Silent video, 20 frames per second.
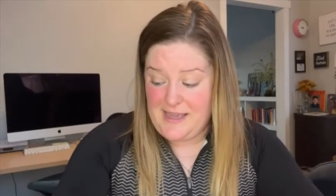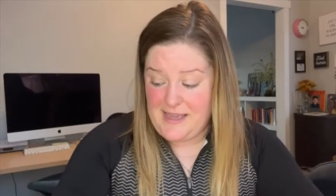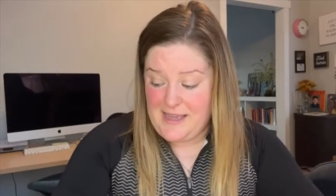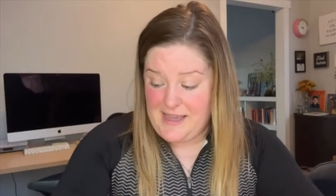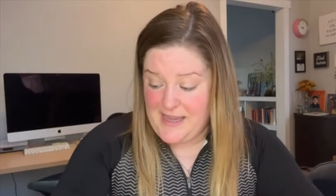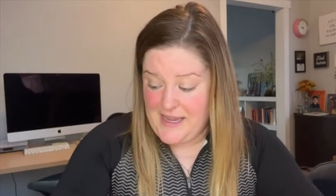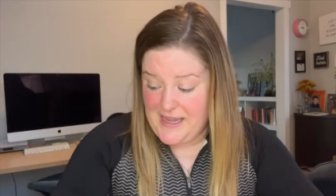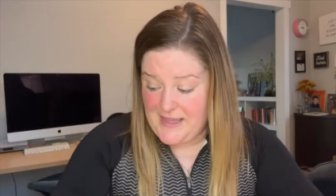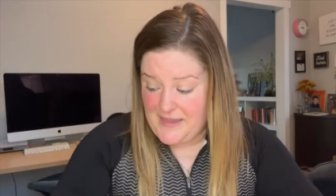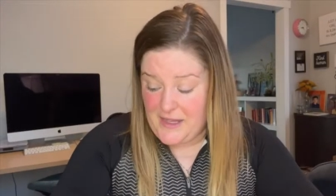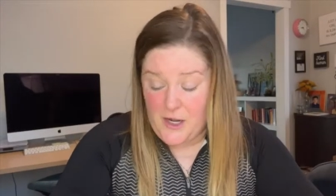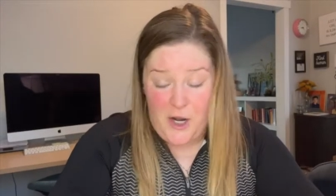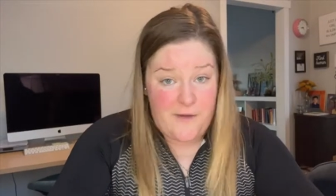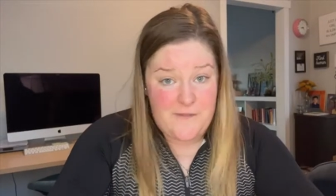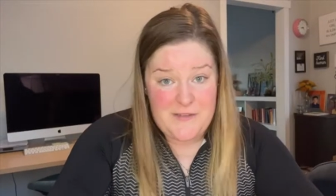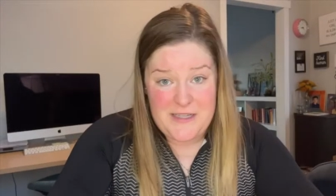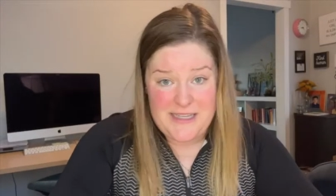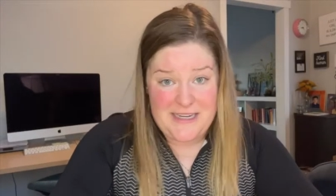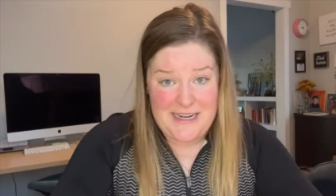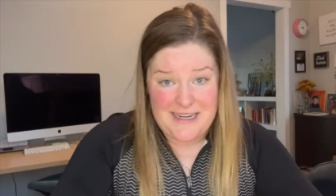And then off
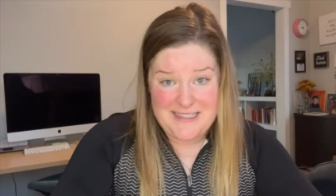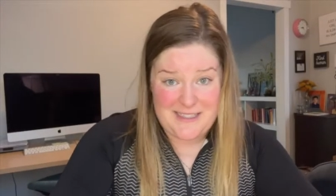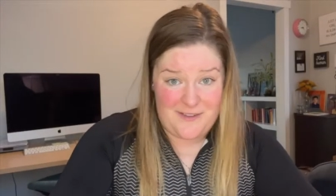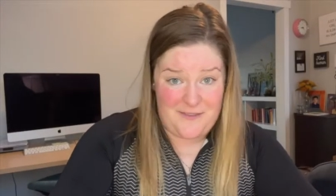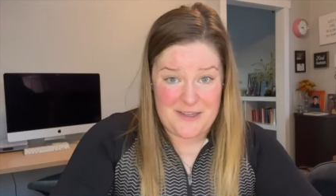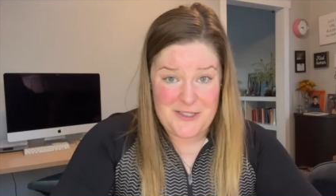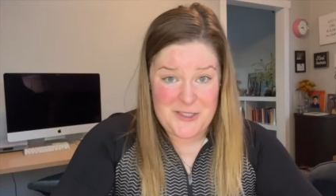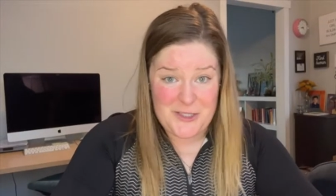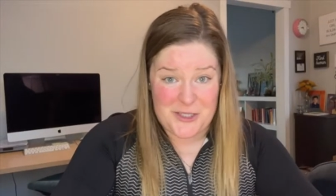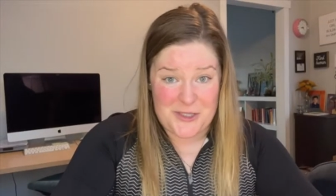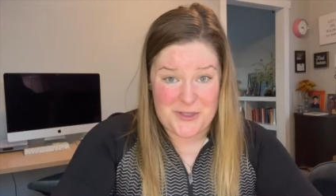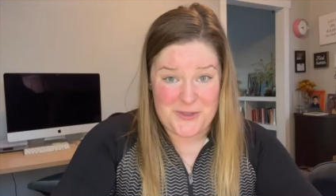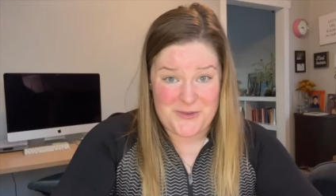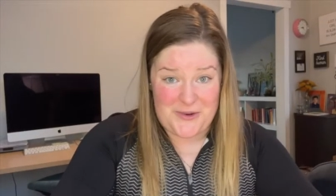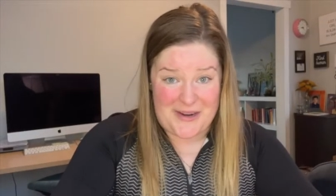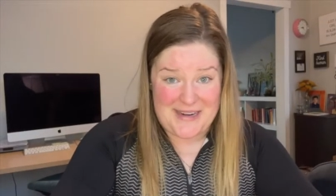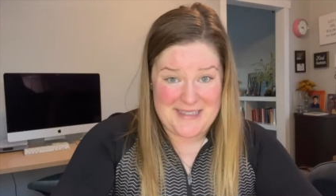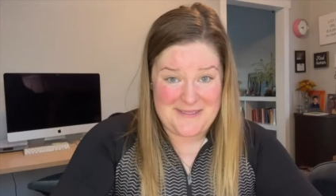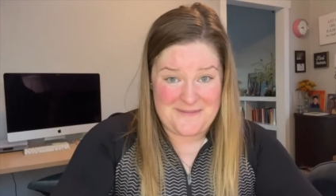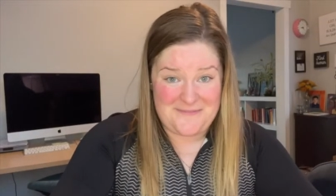to the next adventure,
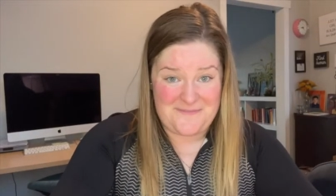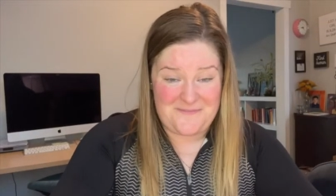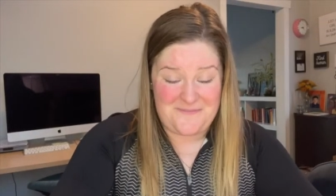right?